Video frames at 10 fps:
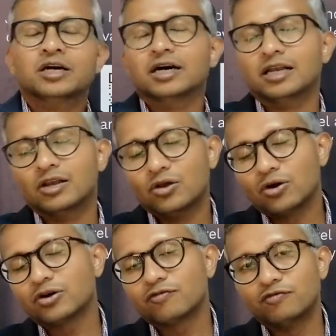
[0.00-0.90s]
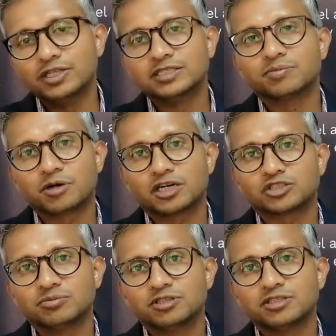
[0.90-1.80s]
A lot of WinZip
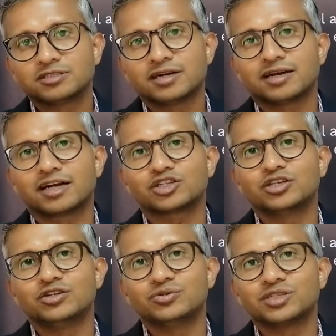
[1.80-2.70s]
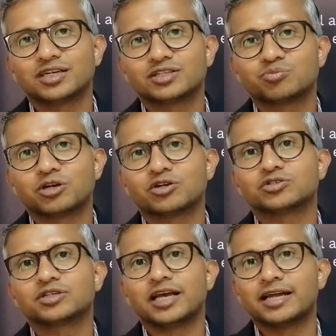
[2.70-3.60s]
customers are actually using us because
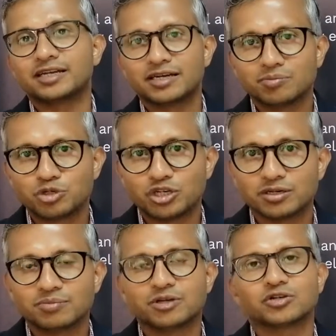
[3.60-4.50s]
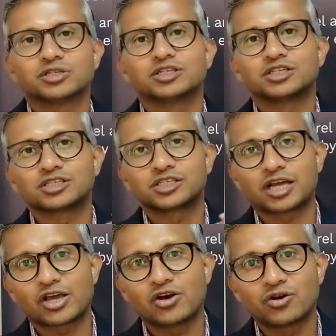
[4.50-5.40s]
of the encryption, because it's a
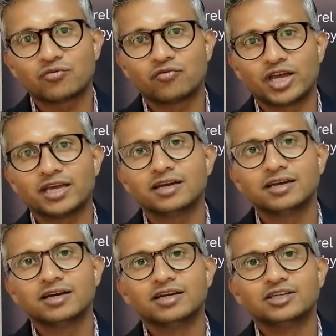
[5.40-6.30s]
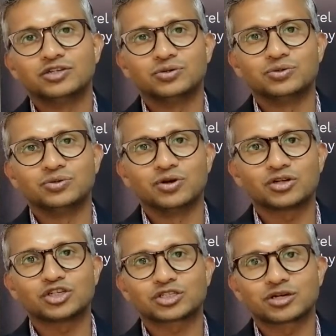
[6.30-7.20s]
secure way to
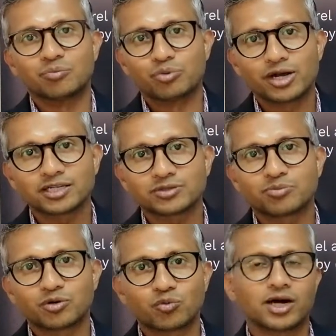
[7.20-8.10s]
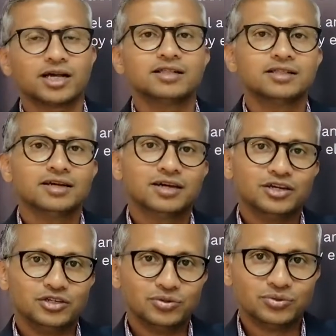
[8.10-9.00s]
not just compress, but while
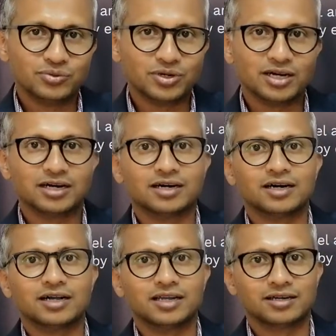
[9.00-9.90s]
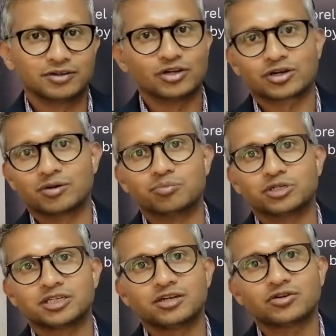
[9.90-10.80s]
you're
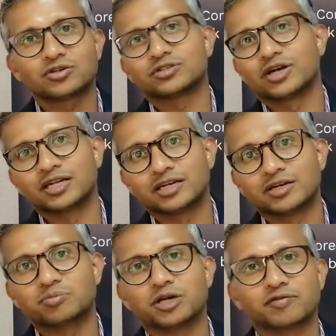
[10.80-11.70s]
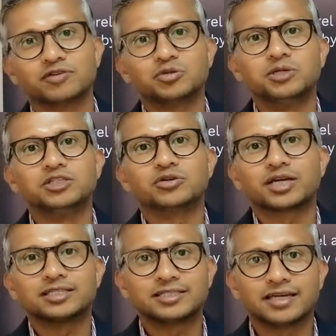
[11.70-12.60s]
compressing, you're also encrypting, which means you
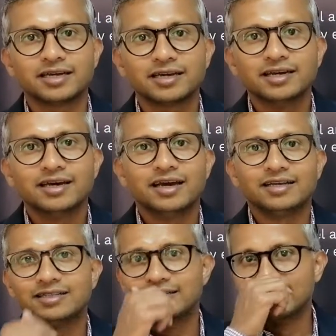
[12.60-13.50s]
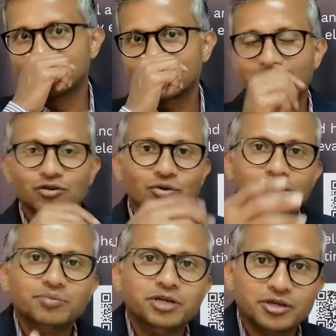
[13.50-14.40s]
can say, hey, this can
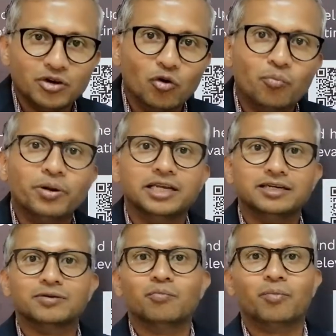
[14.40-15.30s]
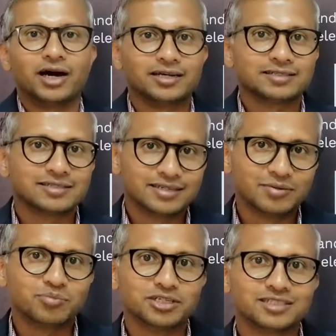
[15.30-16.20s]
only be opened by a certain
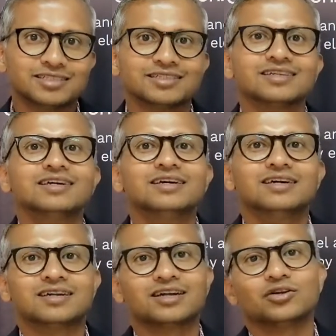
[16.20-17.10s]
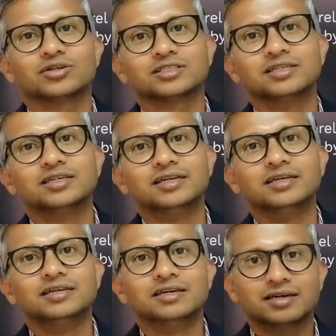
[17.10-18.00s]
person, right? Or a
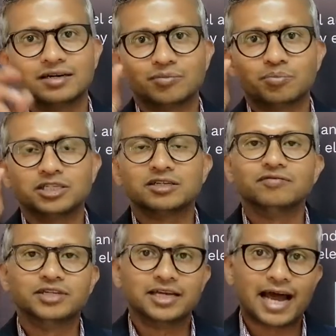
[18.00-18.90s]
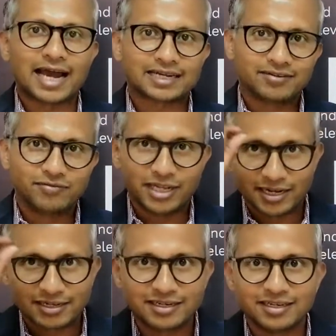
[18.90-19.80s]
certain person with an active
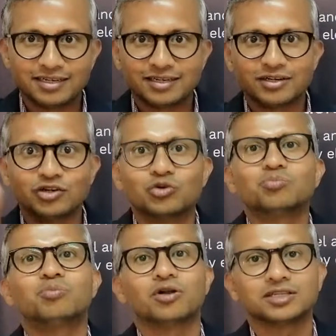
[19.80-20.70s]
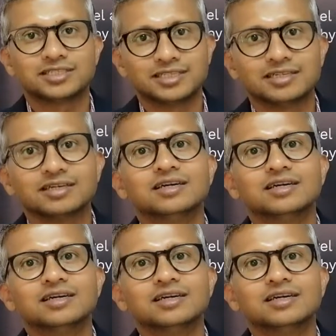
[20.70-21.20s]
directory group policy.